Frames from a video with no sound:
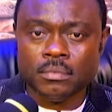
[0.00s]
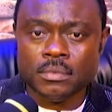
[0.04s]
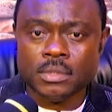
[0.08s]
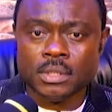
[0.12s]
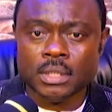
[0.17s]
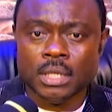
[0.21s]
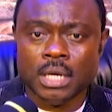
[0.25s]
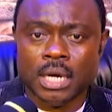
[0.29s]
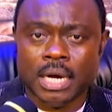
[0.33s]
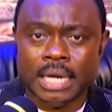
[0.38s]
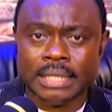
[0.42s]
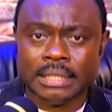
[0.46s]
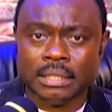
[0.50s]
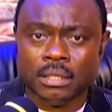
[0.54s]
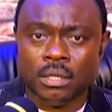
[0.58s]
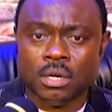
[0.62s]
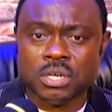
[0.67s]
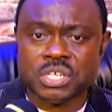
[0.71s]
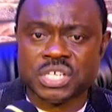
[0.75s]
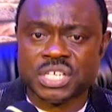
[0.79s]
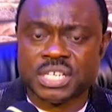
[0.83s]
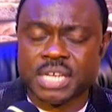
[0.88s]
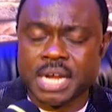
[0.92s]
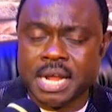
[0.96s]
and the lord
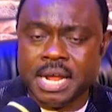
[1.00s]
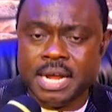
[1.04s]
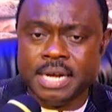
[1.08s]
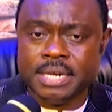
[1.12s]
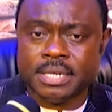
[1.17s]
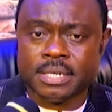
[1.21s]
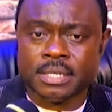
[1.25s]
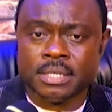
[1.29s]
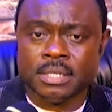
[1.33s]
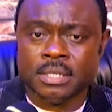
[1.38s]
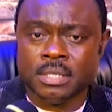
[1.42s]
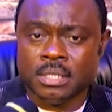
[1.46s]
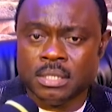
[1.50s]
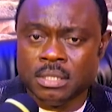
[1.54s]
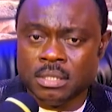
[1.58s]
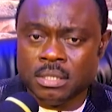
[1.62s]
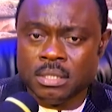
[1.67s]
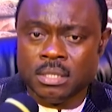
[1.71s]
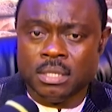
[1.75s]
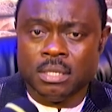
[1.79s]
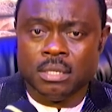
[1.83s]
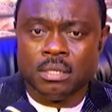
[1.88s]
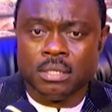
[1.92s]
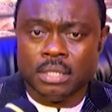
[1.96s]
said
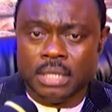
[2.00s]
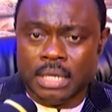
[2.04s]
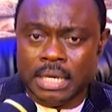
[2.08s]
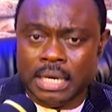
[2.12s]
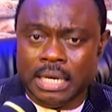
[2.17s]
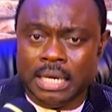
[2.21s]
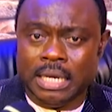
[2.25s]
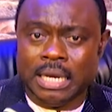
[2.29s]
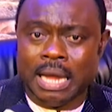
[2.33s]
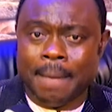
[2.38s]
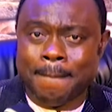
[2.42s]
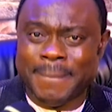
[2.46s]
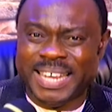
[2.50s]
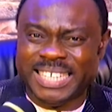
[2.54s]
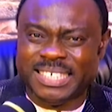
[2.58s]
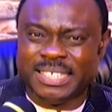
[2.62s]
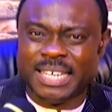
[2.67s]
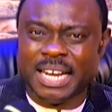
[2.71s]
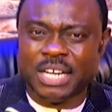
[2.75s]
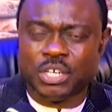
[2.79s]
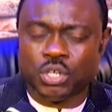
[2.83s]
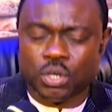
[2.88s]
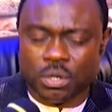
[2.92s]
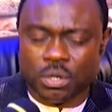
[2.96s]
lamentation